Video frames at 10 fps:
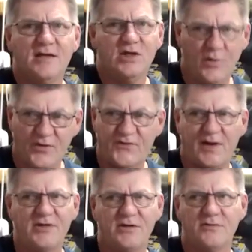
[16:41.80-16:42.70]
You want
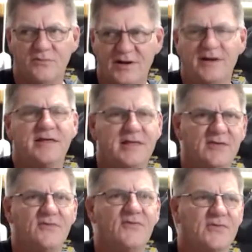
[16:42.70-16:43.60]
somebody who really
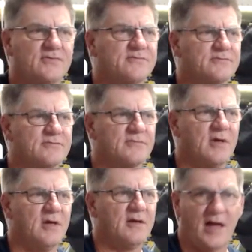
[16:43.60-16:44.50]
gives
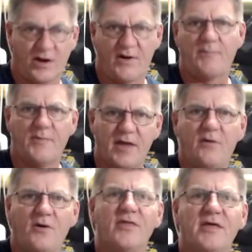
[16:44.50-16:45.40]
a crap
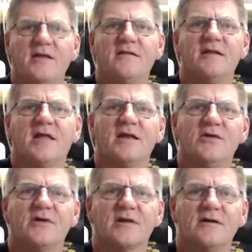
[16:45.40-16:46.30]
about what they're
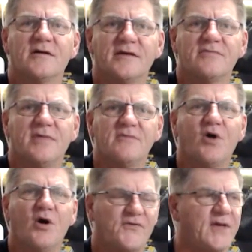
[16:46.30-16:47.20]
doing. Like they've
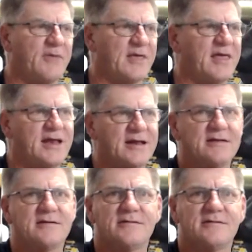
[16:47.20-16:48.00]
got something in it,